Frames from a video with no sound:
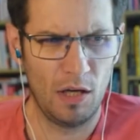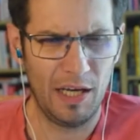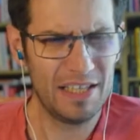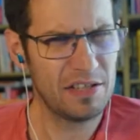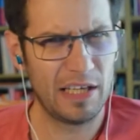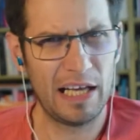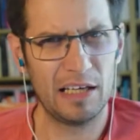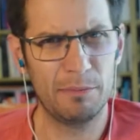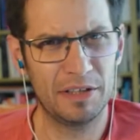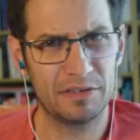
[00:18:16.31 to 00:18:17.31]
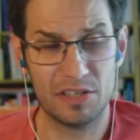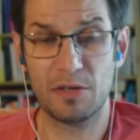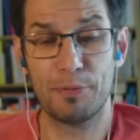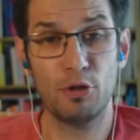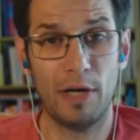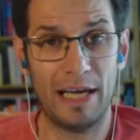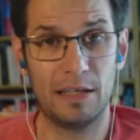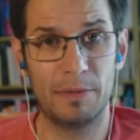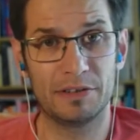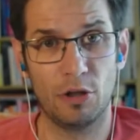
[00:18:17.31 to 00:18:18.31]
is a pure
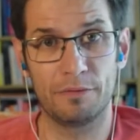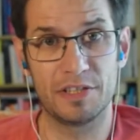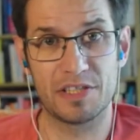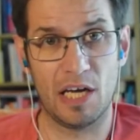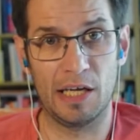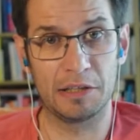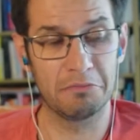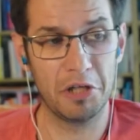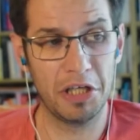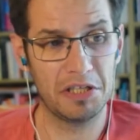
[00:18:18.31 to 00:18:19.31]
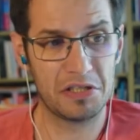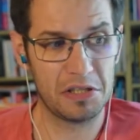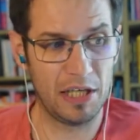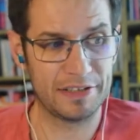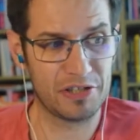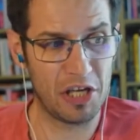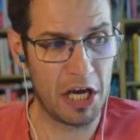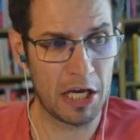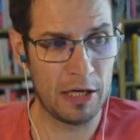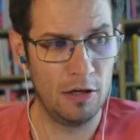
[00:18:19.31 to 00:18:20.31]
element of design. Is, let's
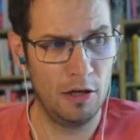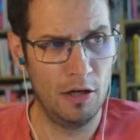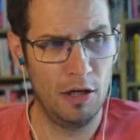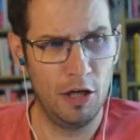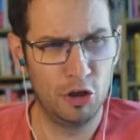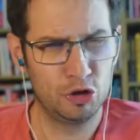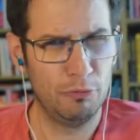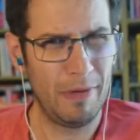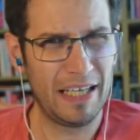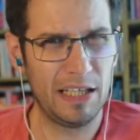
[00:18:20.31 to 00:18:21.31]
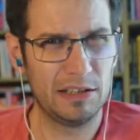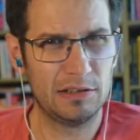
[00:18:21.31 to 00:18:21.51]
say, to make it